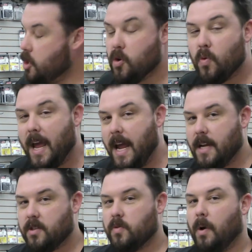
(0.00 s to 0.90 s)
You
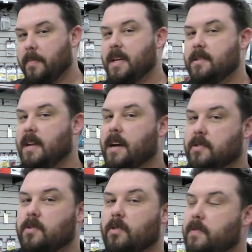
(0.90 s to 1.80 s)
can swap these
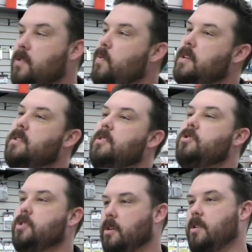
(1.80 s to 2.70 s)
out. So if you went to the
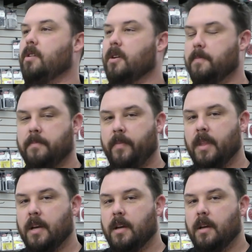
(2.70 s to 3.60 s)
junkyard
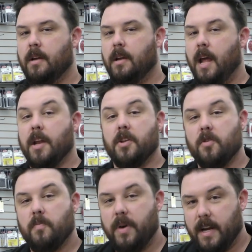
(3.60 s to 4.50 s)
and
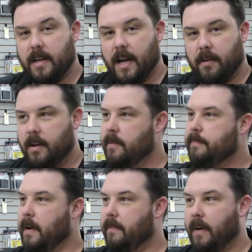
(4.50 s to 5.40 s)
you picked out
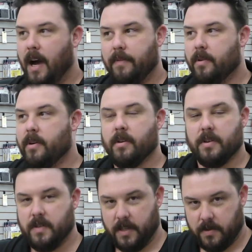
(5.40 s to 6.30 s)
a 5.3 or a
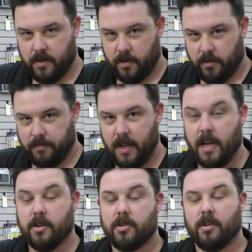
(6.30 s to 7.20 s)
6.2,
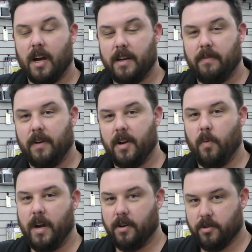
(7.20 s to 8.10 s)
and you're trying to find a
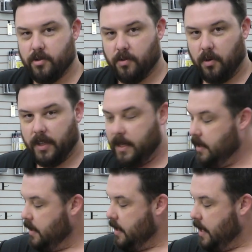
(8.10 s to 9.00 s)
way to control it,
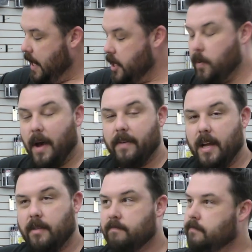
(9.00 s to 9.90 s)
and you have
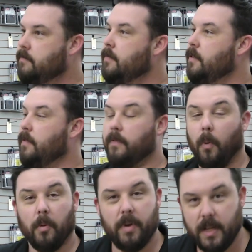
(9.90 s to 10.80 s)
a
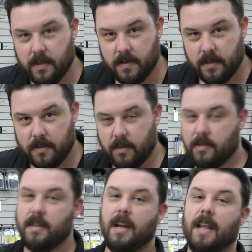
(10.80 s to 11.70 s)
4-pin sensor,
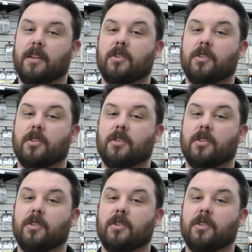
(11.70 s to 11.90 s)
and the